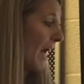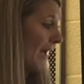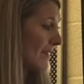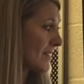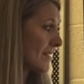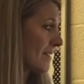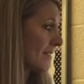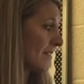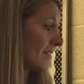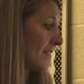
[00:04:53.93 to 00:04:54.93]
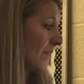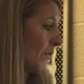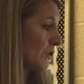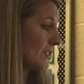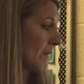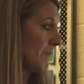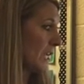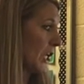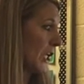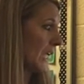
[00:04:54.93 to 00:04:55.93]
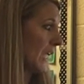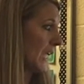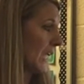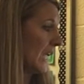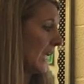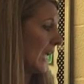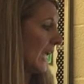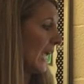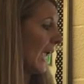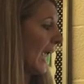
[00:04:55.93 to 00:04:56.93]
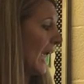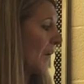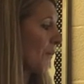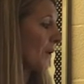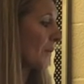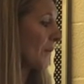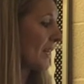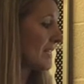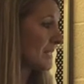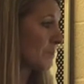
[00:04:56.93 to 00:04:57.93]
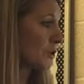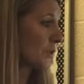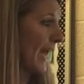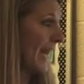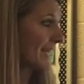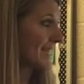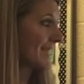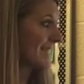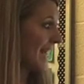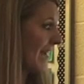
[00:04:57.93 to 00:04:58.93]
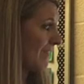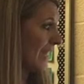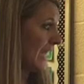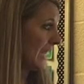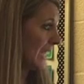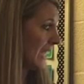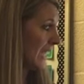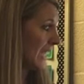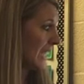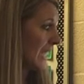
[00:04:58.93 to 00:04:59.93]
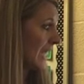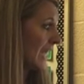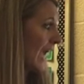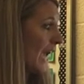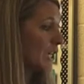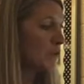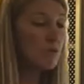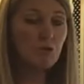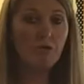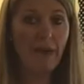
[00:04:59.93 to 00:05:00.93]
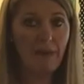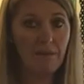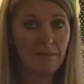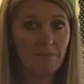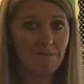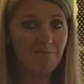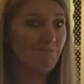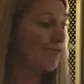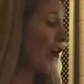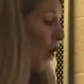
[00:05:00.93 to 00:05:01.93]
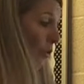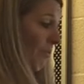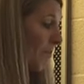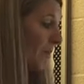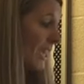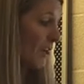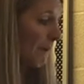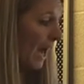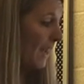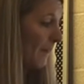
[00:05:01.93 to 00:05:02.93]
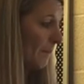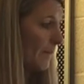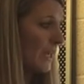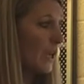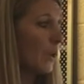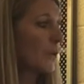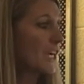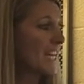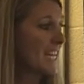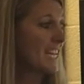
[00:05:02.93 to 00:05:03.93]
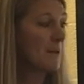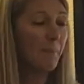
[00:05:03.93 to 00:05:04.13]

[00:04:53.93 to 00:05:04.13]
blocks, which is up here. And when we want to subtract 7, Can you do that? No. Bigger bottom, we're going to need to